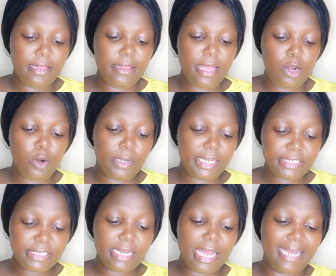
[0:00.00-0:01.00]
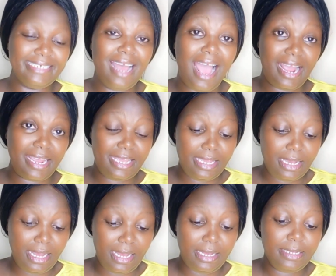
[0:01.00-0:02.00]
They are located at
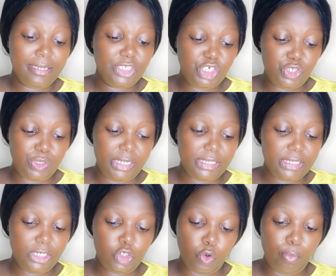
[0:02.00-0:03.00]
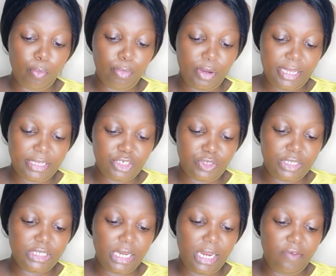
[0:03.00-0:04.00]
Hakika Street, Tomboya
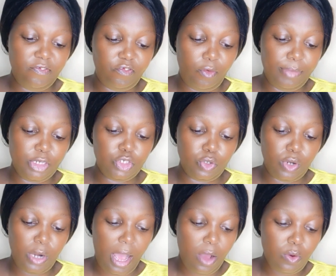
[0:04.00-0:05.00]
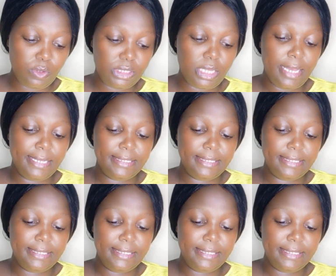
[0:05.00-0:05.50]
Street, Information House,